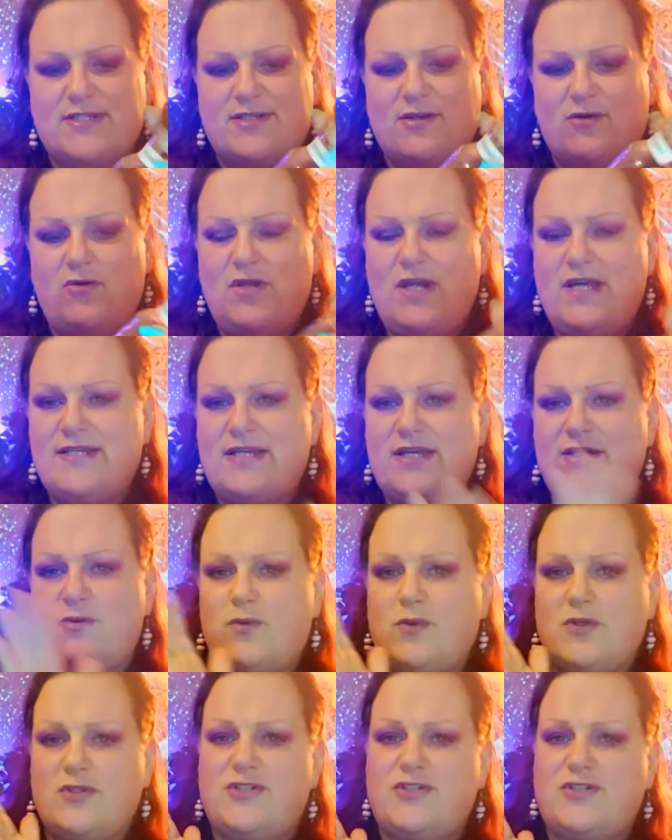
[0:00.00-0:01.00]
So all I did
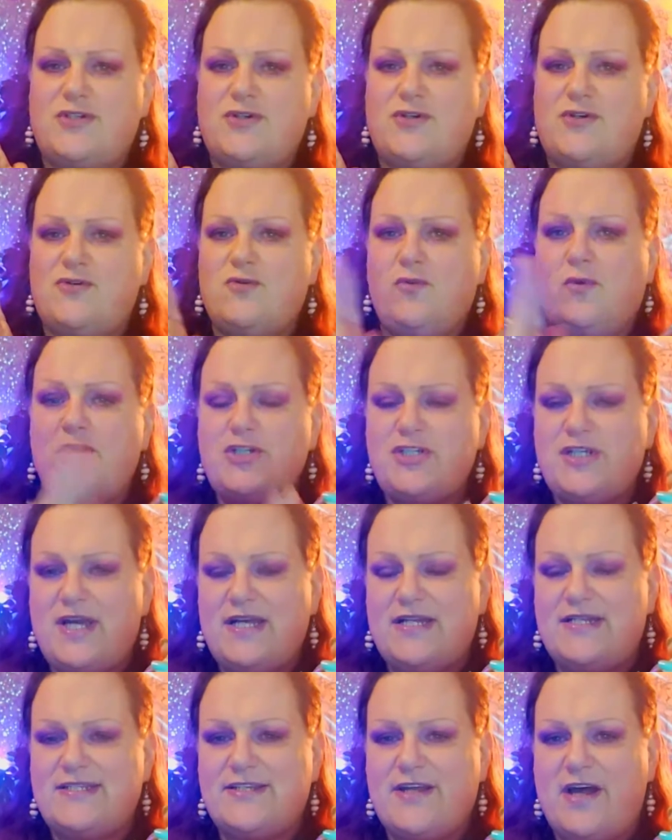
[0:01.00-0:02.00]
was to wash it
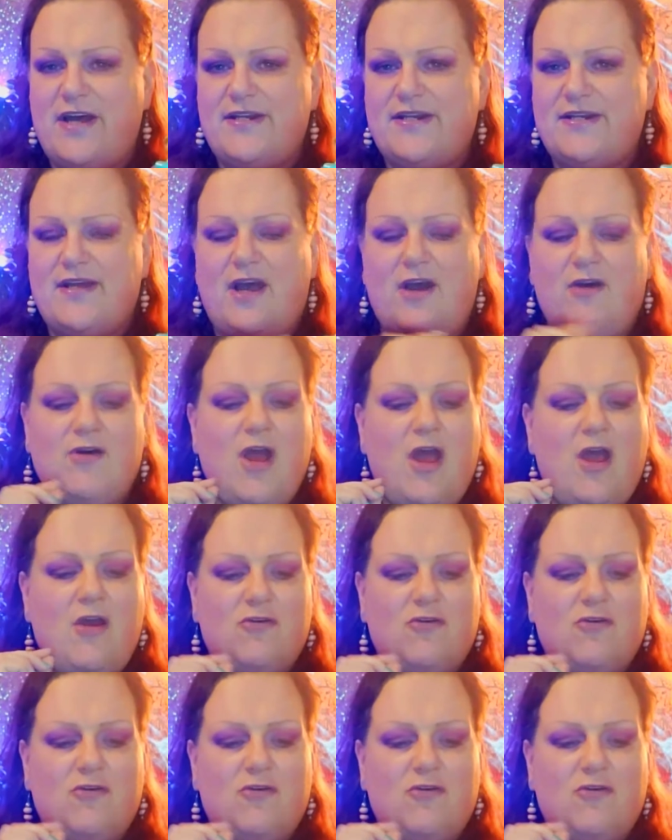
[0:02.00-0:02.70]
inside and out